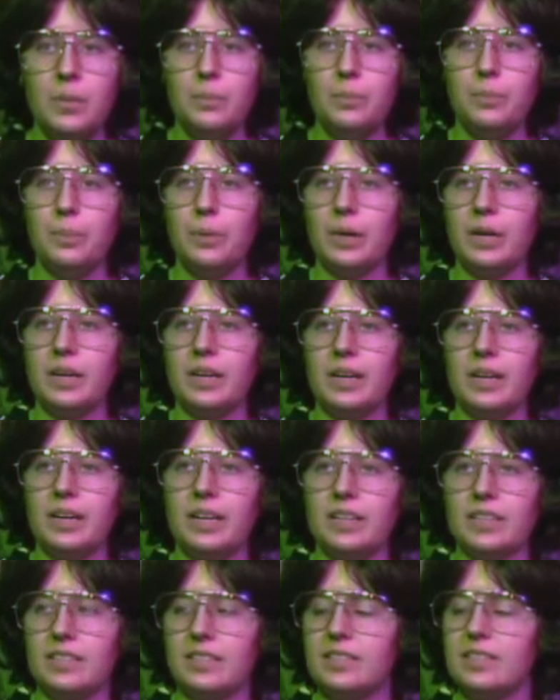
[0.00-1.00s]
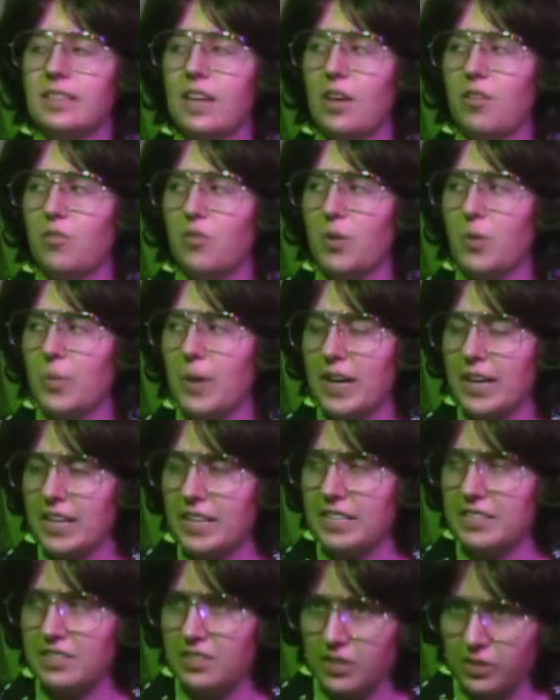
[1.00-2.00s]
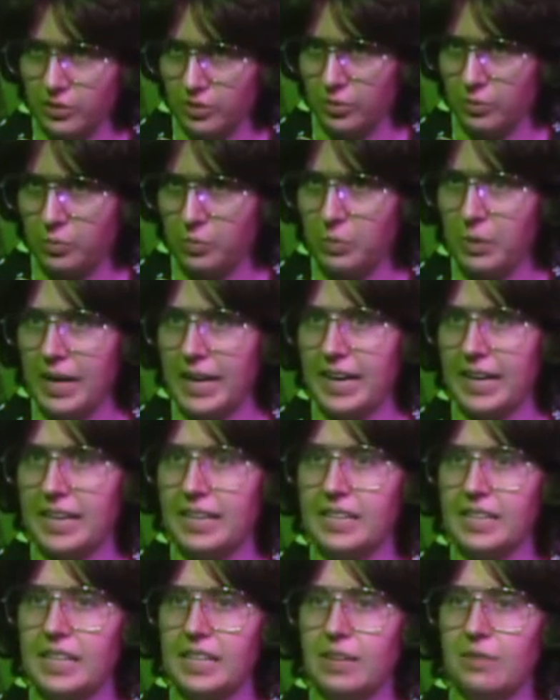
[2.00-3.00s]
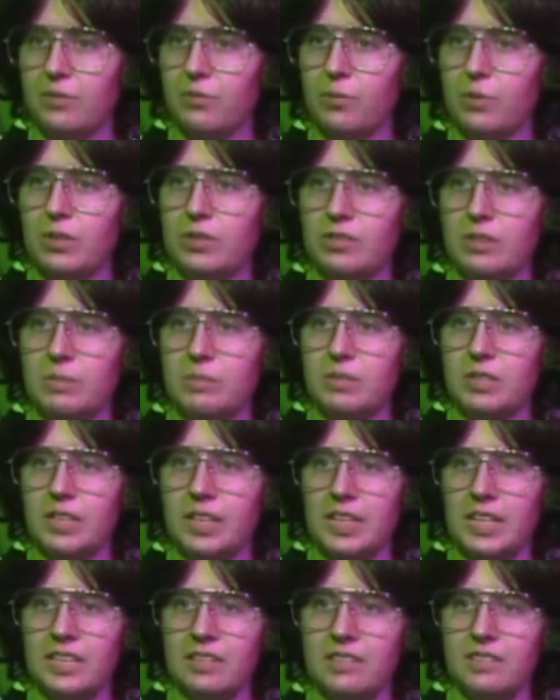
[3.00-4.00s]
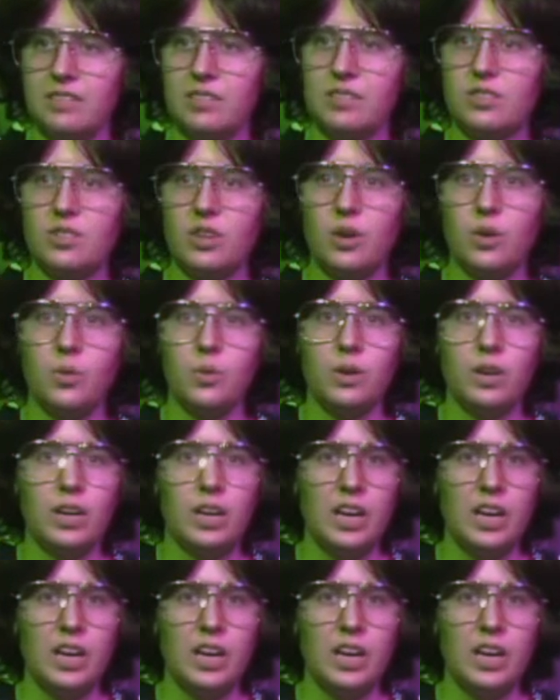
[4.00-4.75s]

but self-awareness goes away if one of them dies, so,